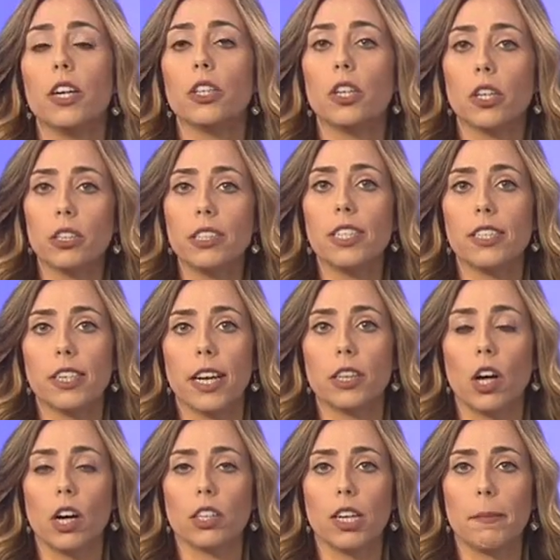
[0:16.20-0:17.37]
Current state
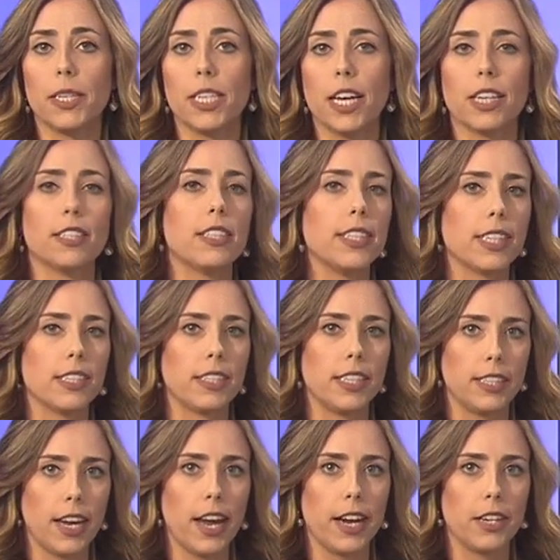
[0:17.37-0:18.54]
law limits that to 60
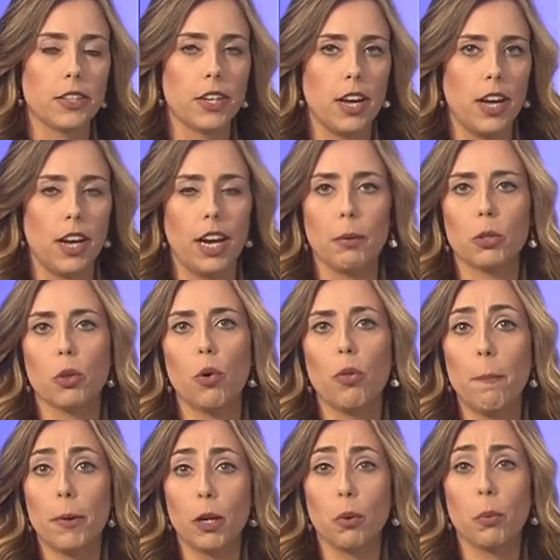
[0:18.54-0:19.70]
days. Now, we're told the
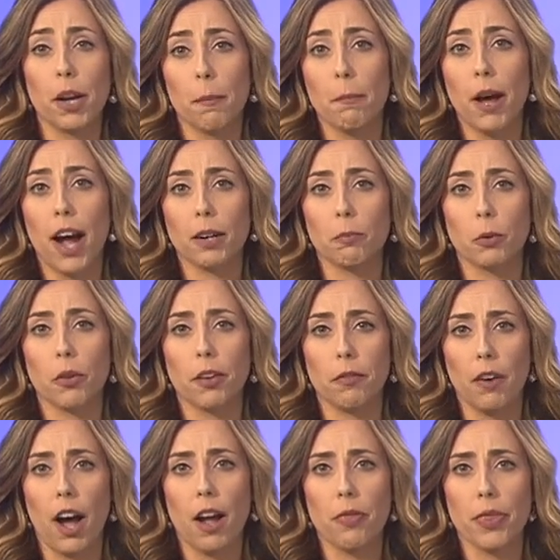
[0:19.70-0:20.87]
bill would impact more than
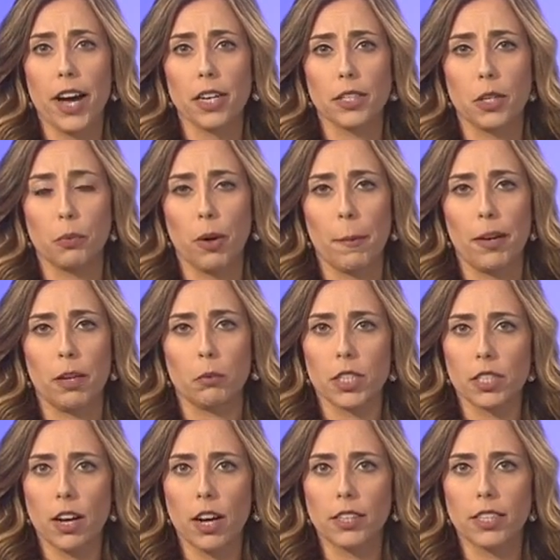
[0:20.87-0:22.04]
5,000 women in
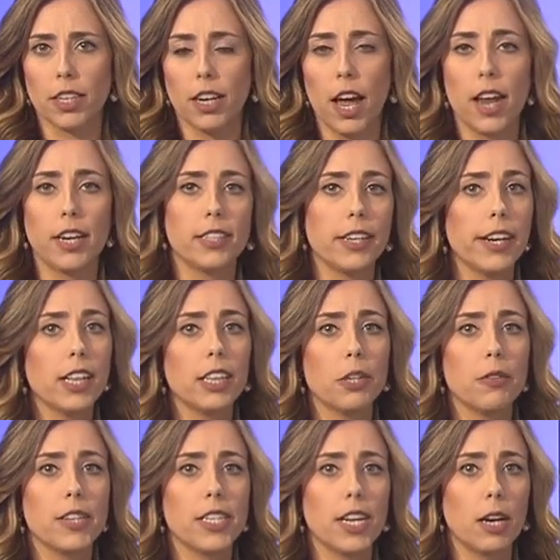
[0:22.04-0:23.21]
Wisconsin, and it did clear
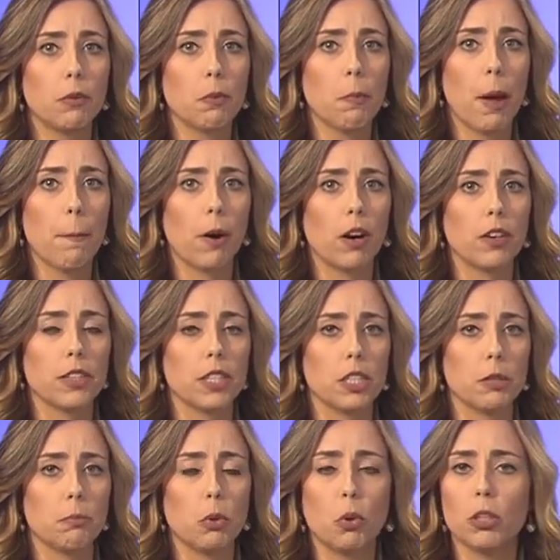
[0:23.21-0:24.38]
the Senate with bipartisan
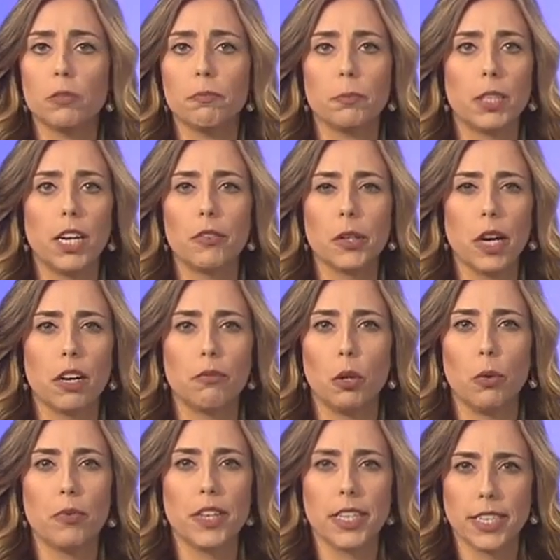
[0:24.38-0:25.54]
support, but never got a
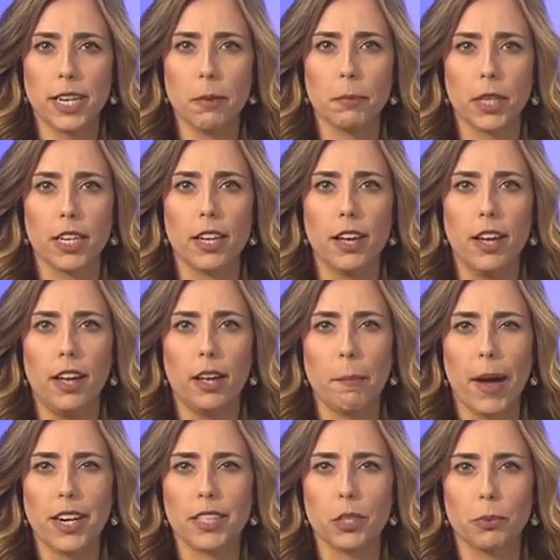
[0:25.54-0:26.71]
vote in the Assembly.
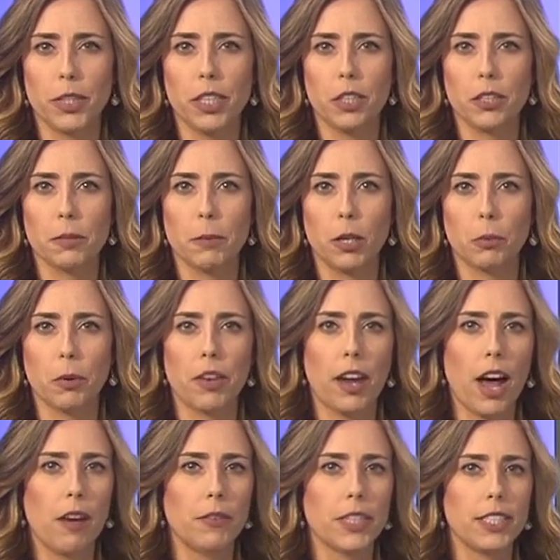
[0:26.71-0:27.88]
Madison Rio spoke with an
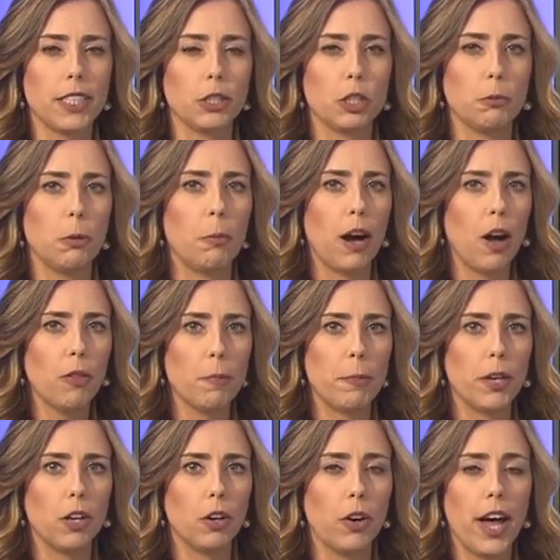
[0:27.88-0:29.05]
advocacy group about the
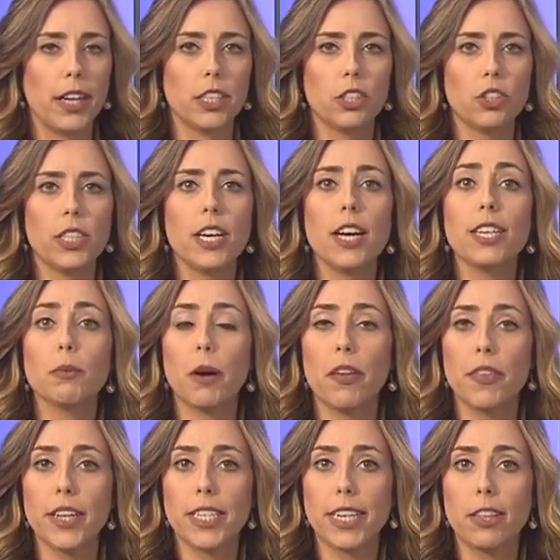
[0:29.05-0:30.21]
bill, and she has why
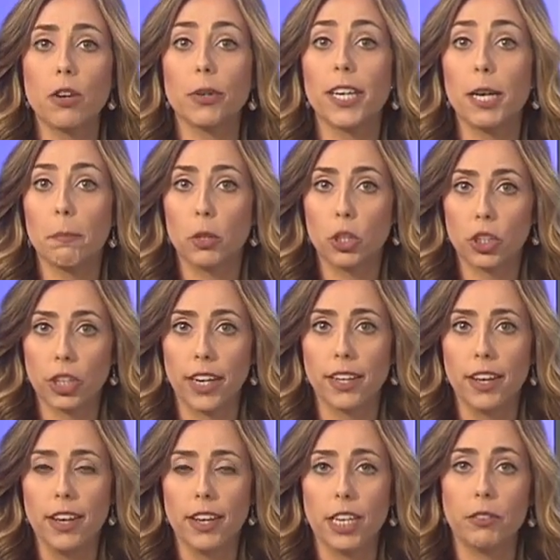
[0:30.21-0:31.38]
they say they'll keep pushing,
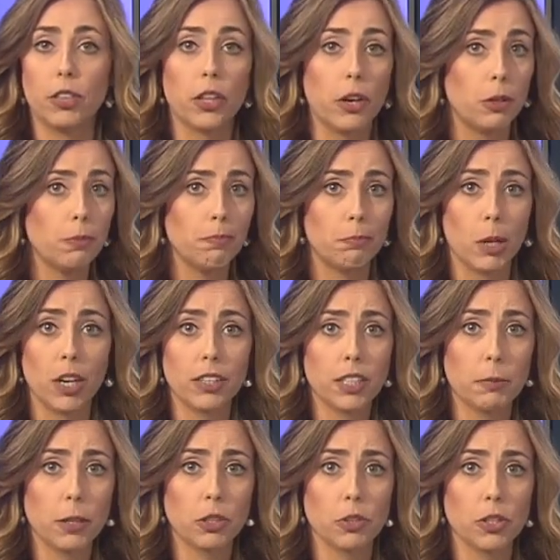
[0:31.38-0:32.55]
even though, barring
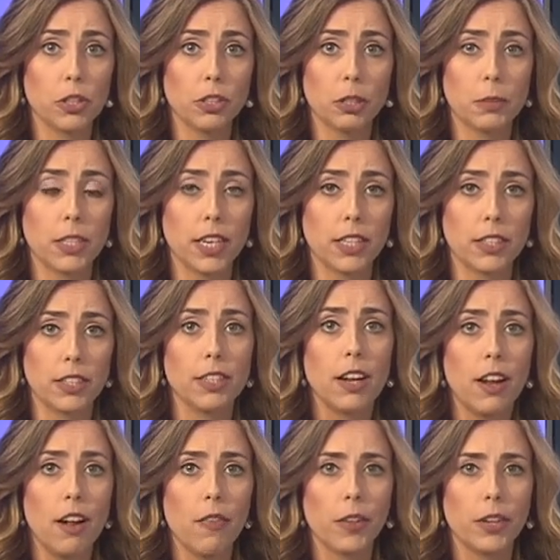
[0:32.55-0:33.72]
special circumstances,
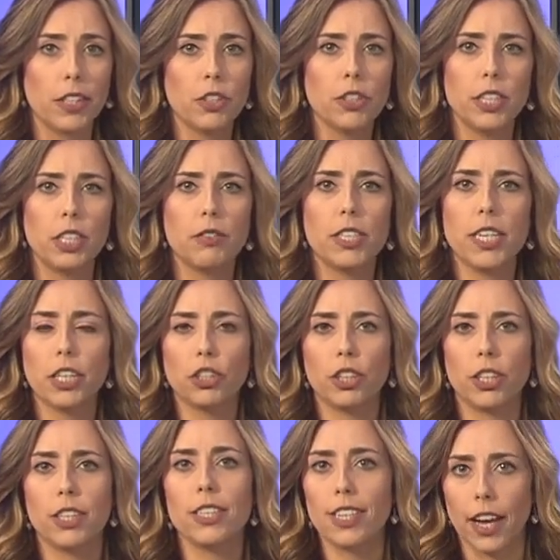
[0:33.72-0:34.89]
the legislative
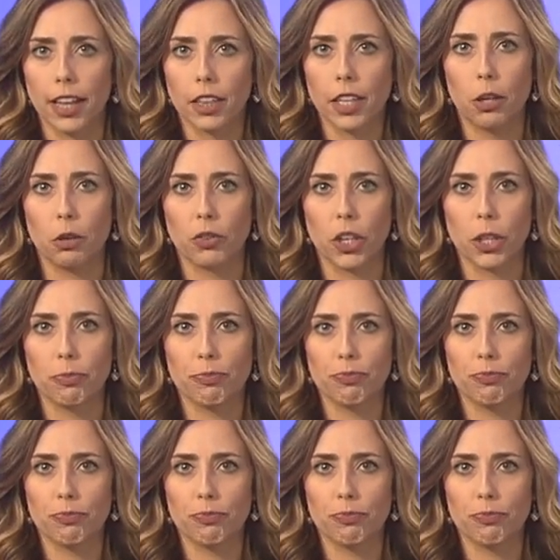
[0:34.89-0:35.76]
session is likely over.